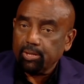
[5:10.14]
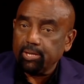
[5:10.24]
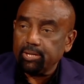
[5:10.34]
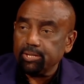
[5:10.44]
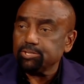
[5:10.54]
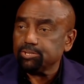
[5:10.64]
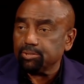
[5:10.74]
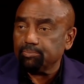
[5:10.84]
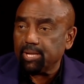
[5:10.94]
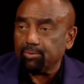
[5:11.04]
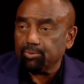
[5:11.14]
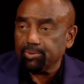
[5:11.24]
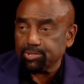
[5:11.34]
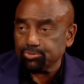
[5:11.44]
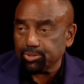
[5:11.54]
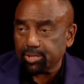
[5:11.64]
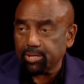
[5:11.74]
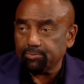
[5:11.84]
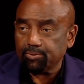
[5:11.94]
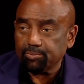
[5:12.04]
It is it a black woman. That's where it
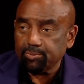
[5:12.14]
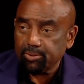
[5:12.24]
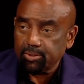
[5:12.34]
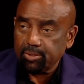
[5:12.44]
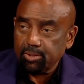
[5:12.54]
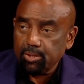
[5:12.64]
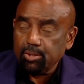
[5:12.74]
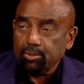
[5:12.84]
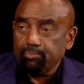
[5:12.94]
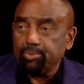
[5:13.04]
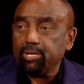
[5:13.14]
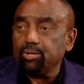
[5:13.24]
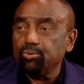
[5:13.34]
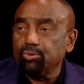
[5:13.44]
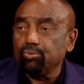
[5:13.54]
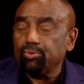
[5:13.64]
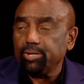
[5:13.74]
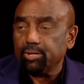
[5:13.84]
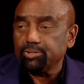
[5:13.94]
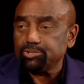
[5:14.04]
came from. Okay, but that's what I'm saying. Men who are
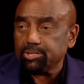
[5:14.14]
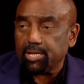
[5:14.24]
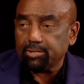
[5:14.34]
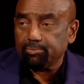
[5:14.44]
weak are just like